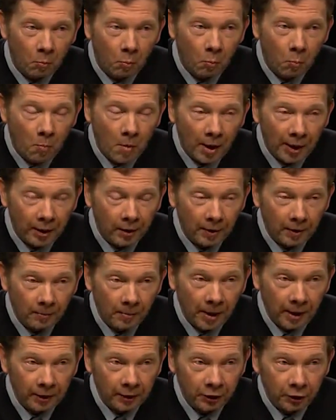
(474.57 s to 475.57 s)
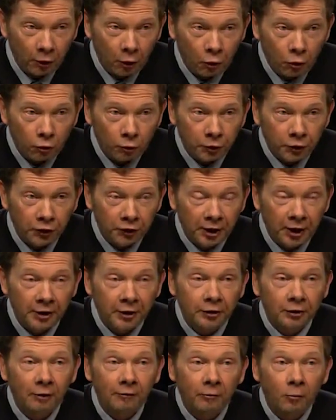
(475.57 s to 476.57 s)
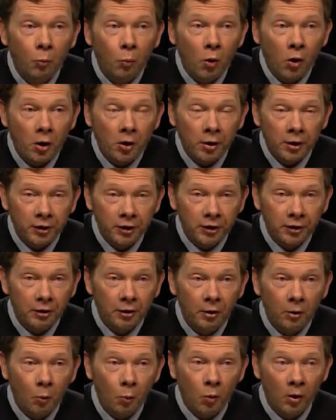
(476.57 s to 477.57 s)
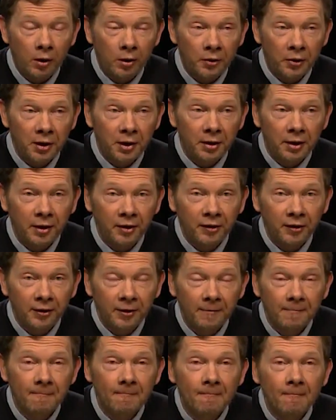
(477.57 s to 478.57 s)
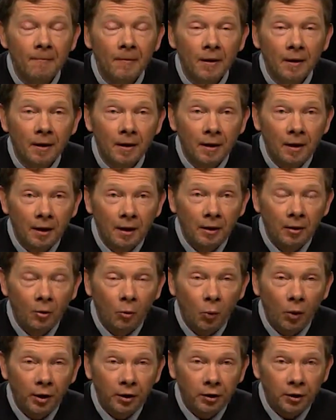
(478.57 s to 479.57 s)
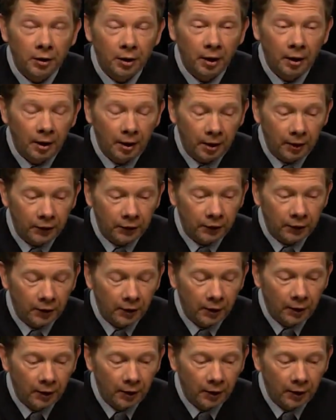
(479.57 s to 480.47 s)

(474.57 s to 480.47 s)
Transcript: my, my, your own sense of worth or worthiness, which is